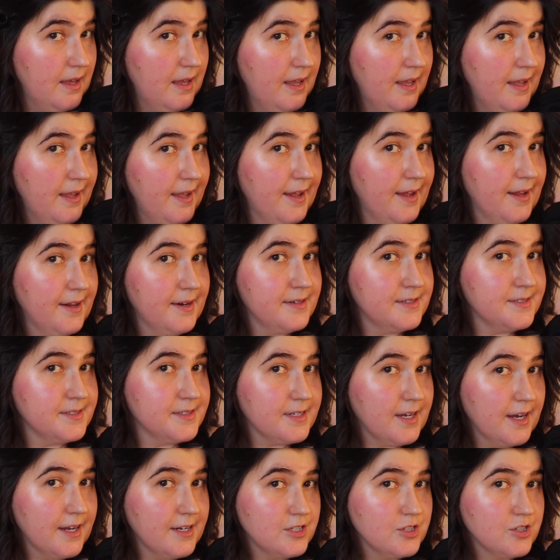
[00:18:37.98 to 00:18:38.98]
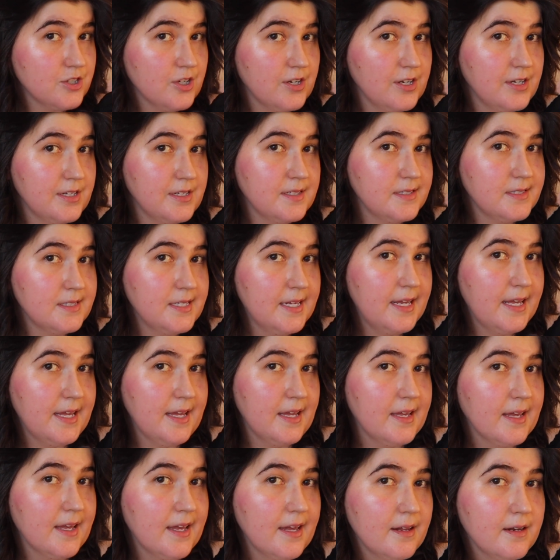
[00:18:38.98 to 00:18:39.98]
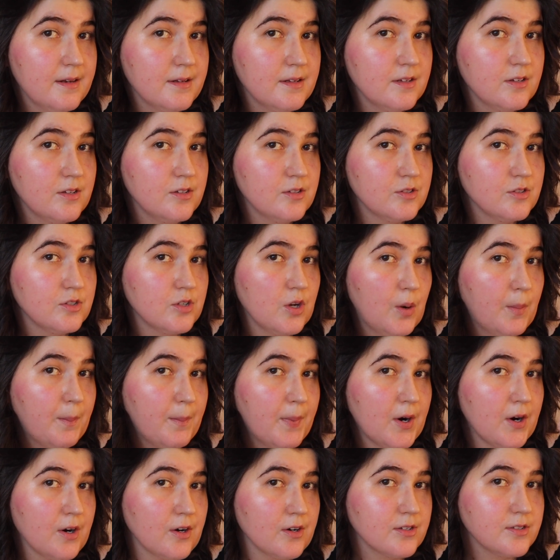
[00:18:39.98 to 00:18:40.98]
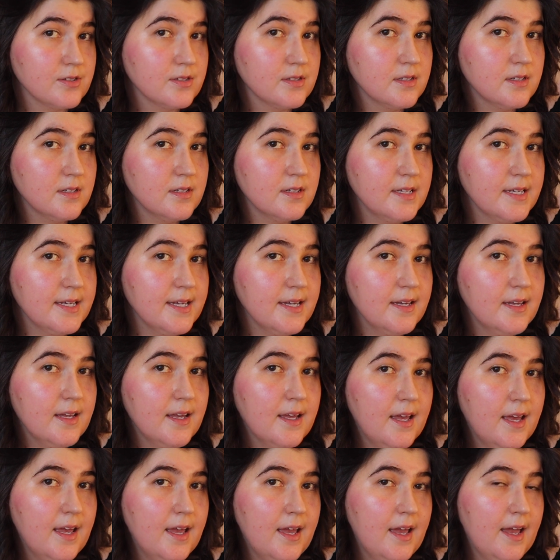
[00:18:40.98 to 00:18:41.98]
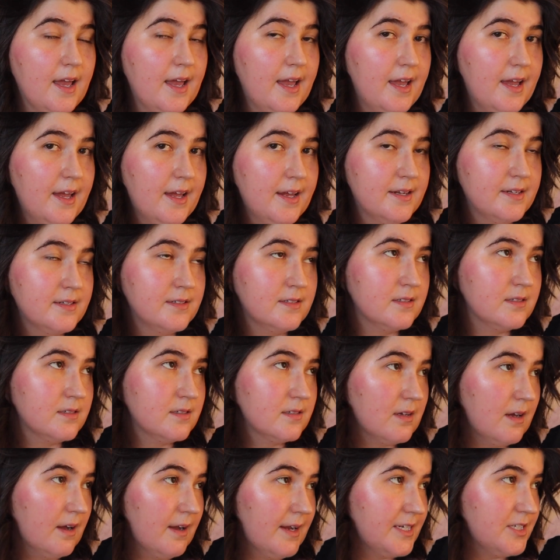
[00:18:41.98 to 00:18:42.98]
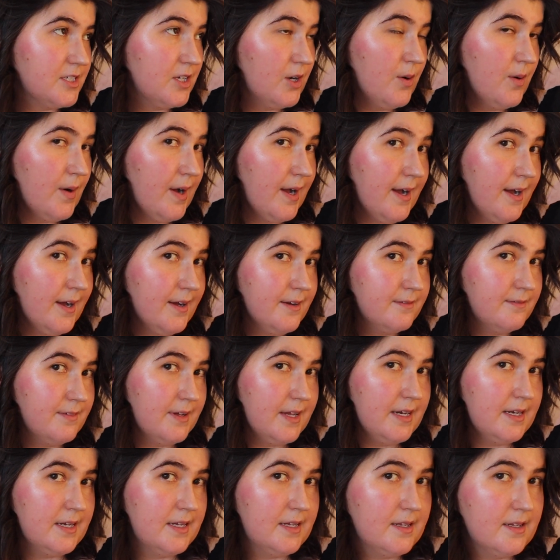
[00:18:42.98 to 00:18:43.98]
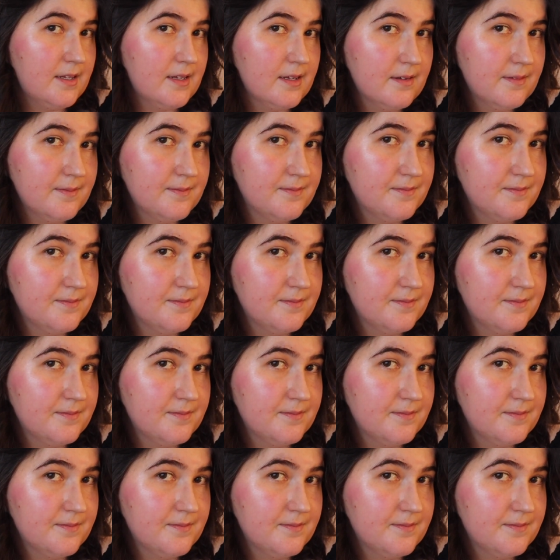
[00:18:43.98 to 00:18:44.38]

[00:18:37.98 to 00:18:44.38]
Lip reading: and I shouldn't take it so personally. And I don't have any